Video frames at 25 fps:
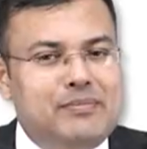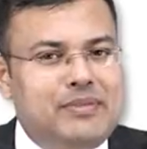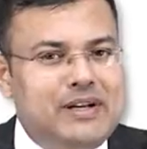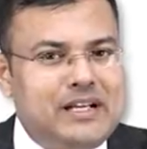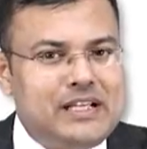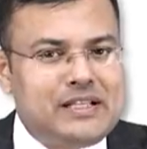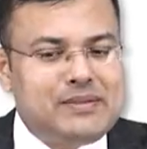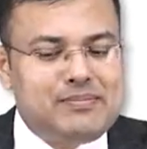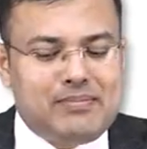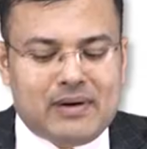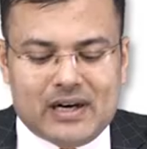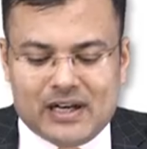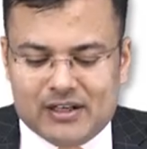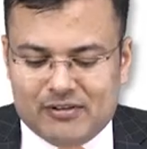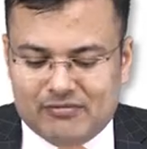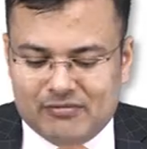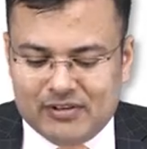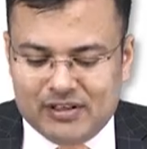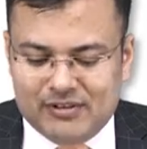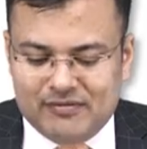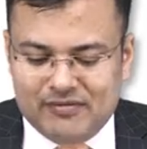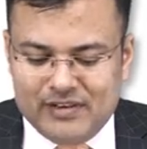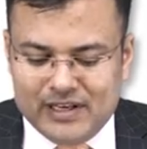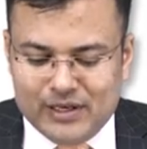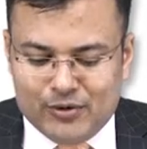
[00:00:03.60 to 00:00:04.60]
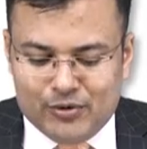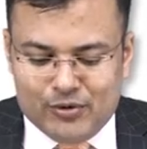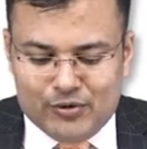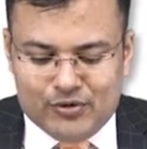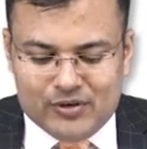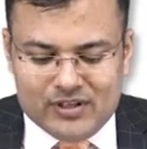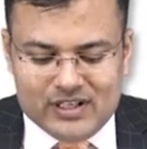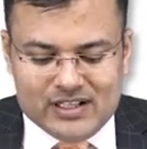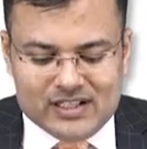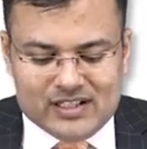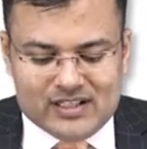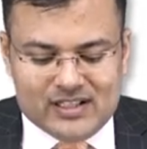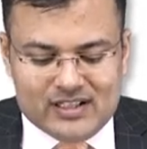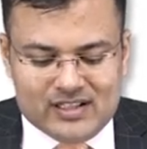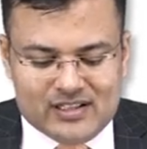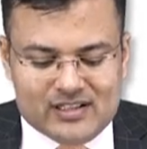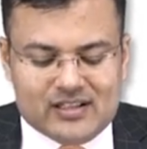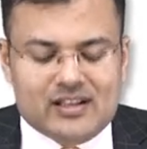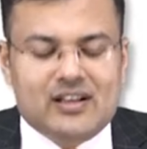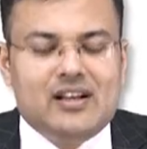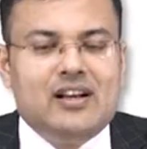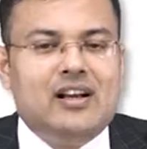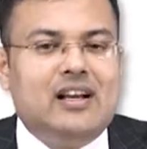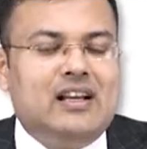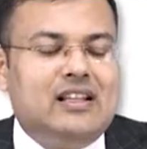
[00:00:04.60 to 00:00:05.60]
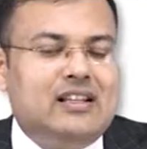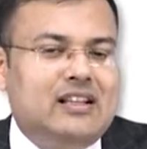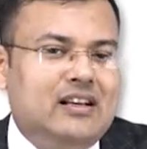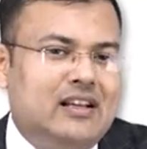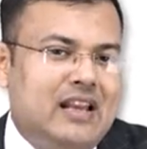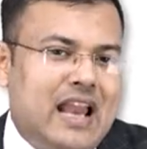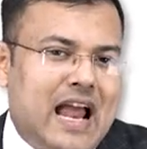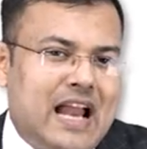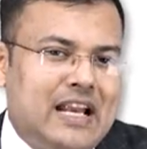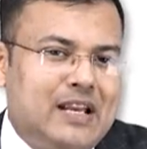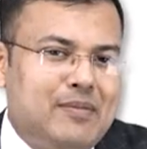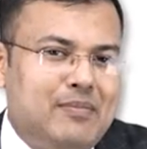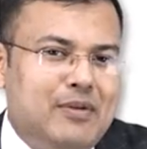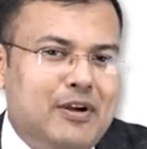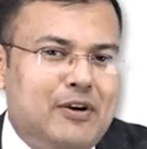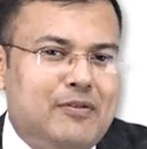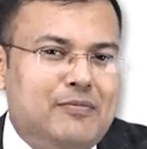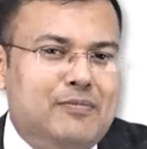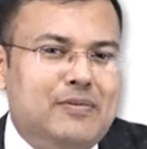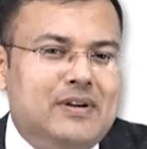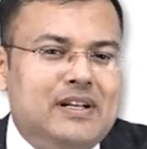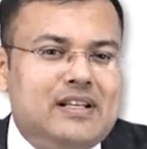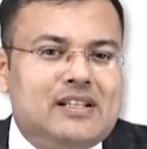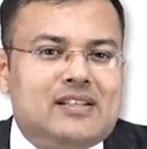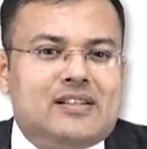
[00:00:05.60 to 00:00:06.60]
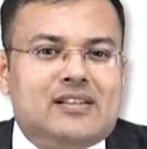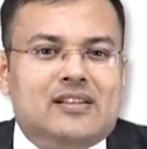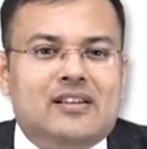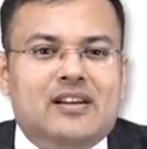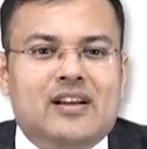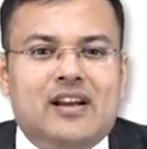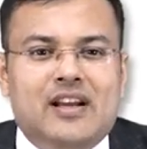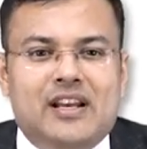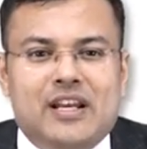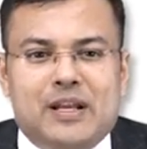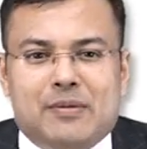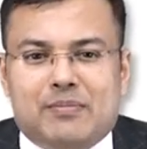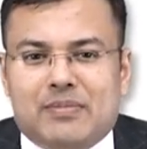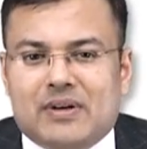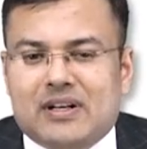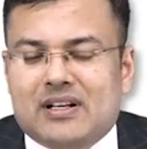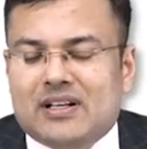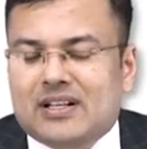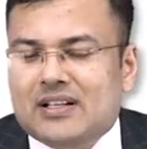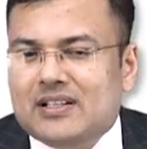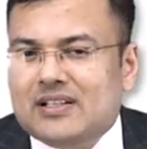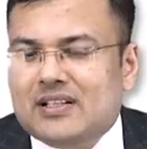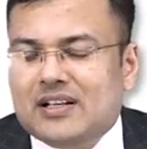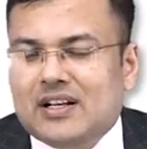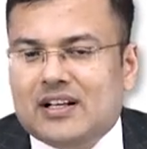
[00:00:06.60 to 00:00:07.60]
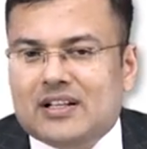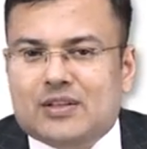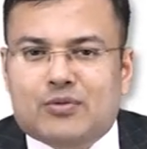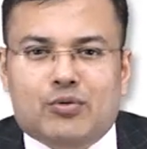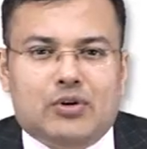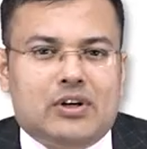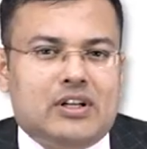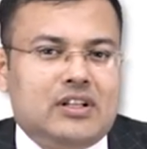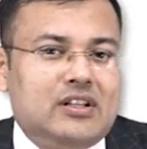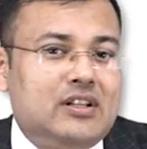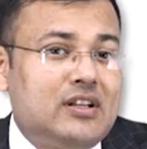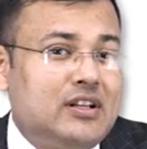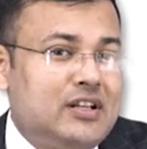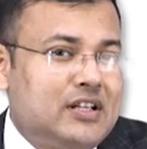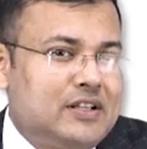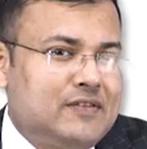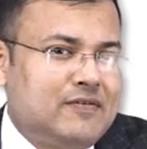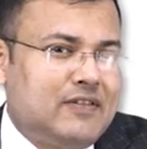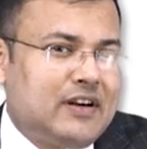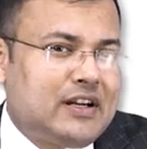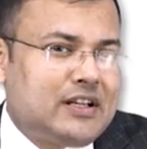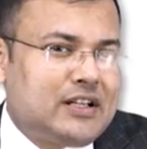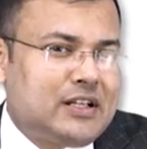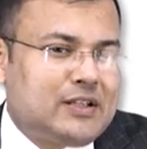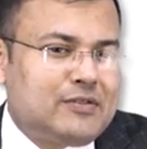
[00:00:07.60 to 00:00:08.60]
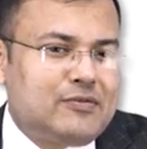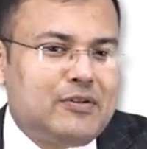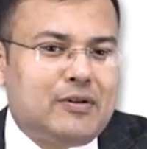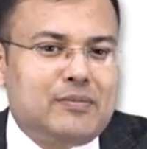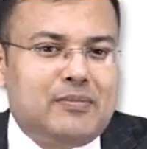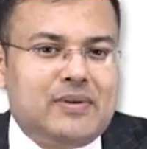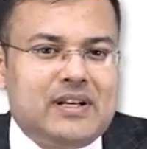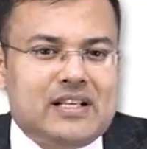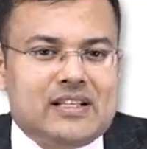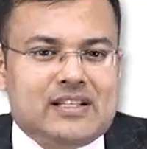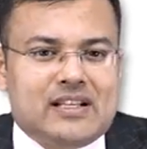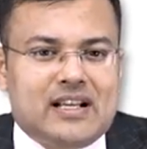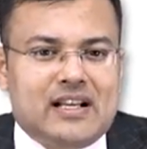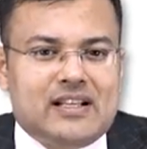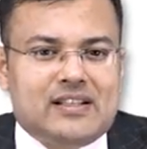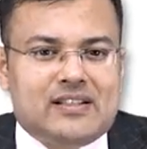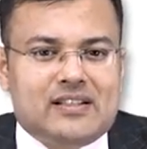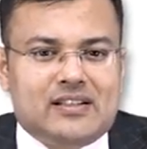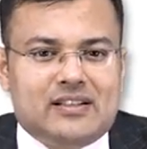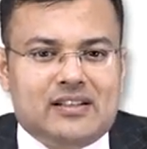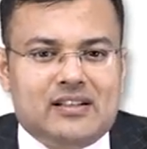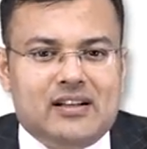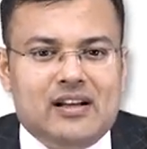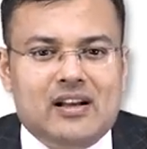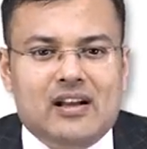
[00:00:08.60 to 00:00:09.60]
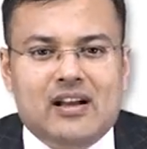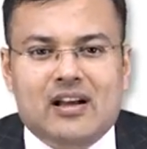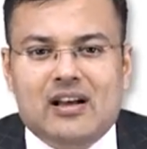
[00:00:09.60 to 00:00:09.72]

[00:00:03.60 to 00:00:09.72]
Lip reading: breast part 1, we are going to discuss the anatomy of breast, nipple discharge, what are the risk factors for breast cancer,